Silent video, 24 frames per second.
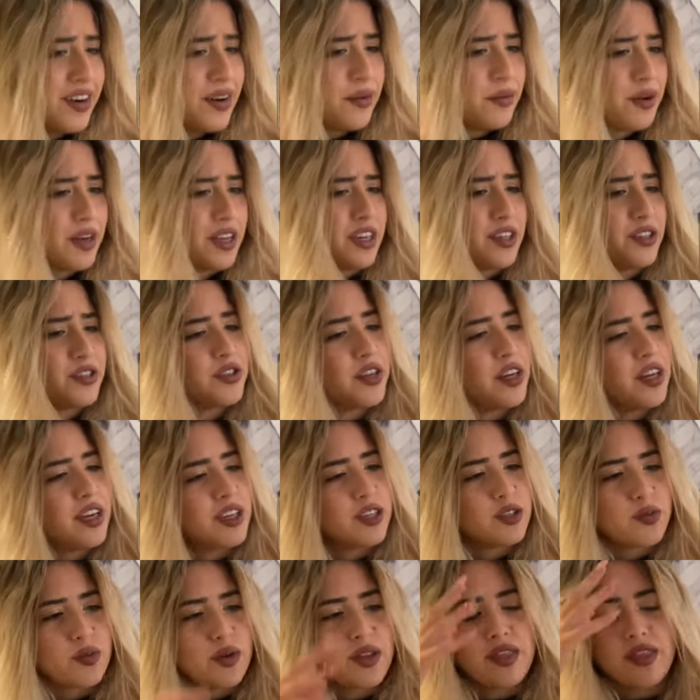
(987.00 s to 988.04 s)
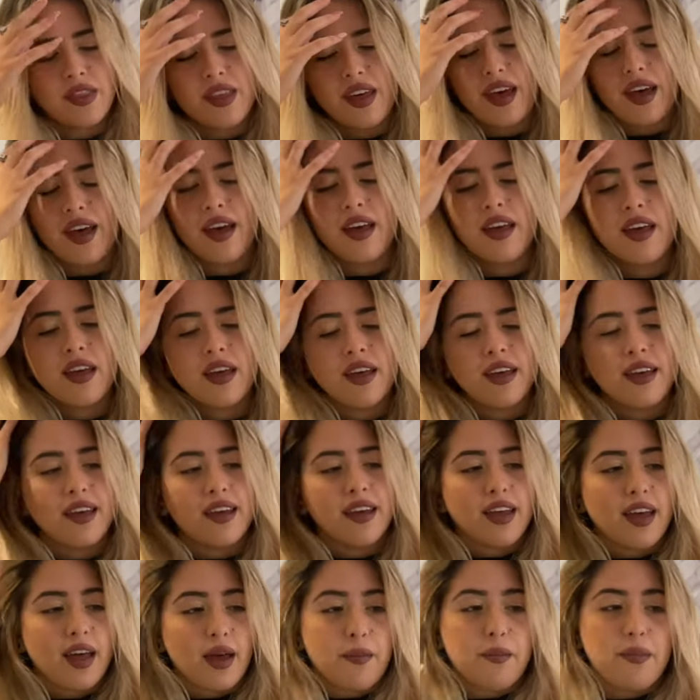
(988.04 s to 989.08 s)
I'm gonna change with the
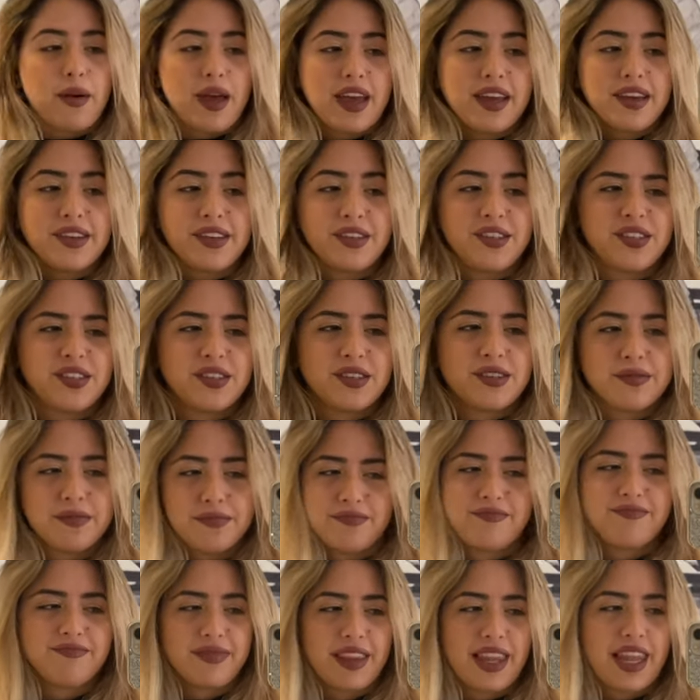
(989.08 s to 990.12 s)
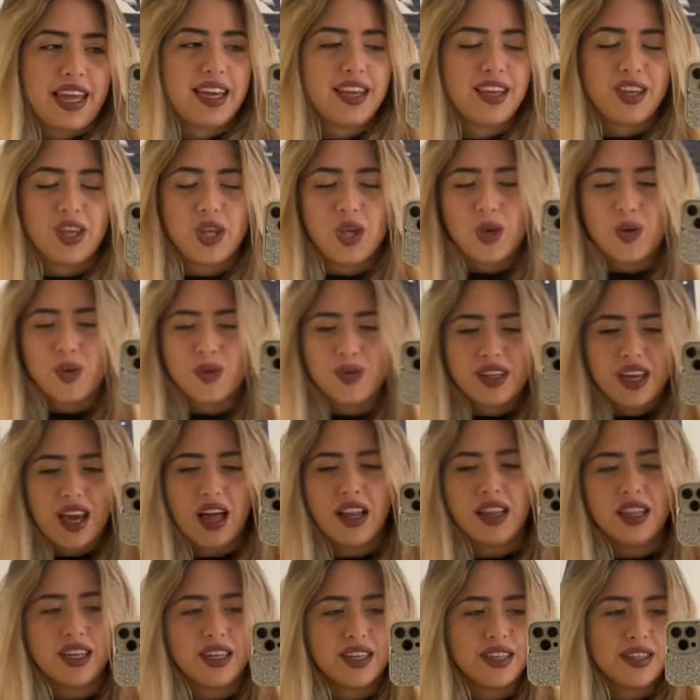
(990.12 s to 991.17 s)
beige, like nude
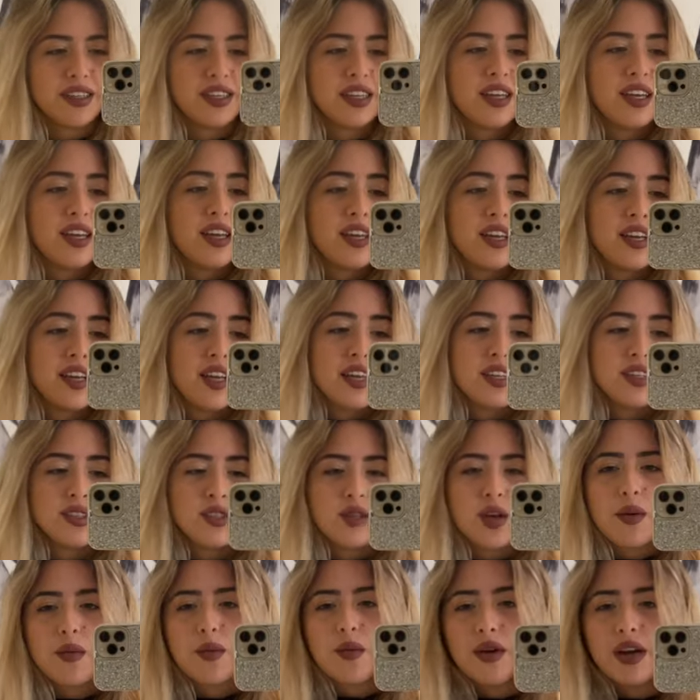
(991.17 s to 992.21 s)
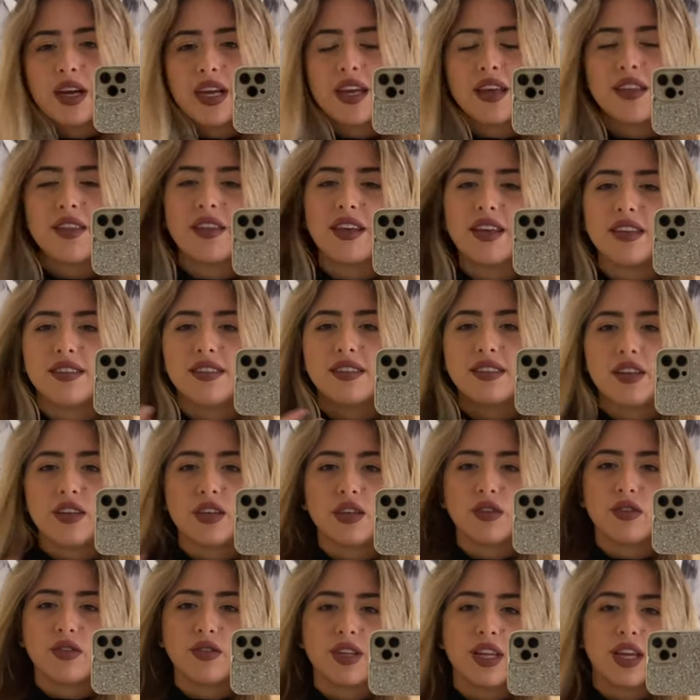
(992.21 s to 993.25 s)
color. So I'm wearing this
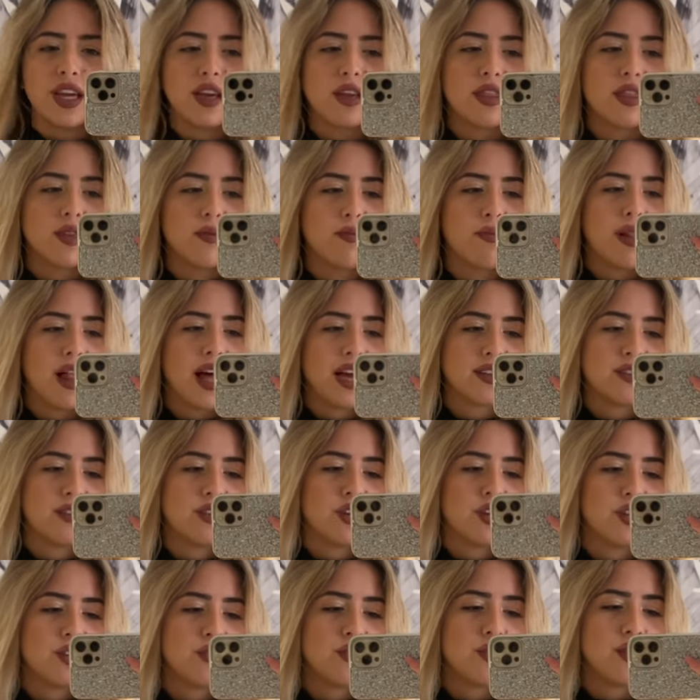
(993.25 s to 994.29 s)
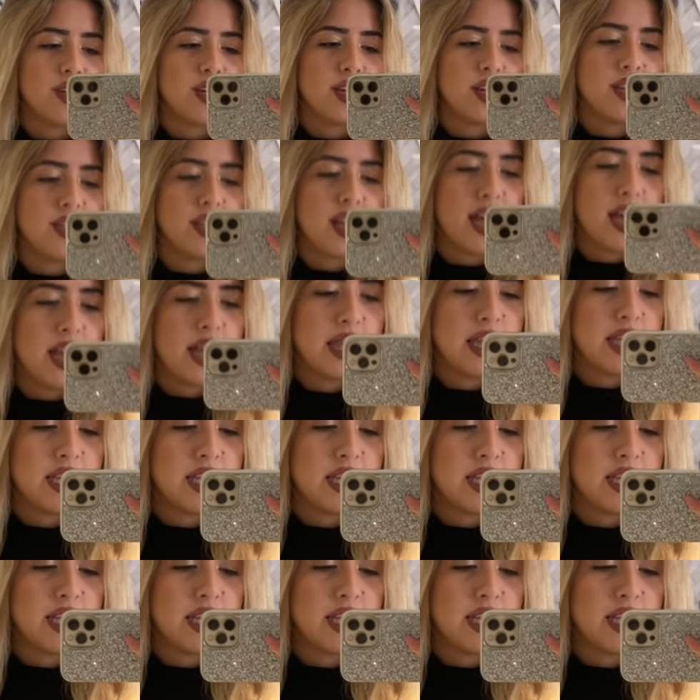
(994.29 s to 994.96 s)
turtleneck, the black turtleneck, and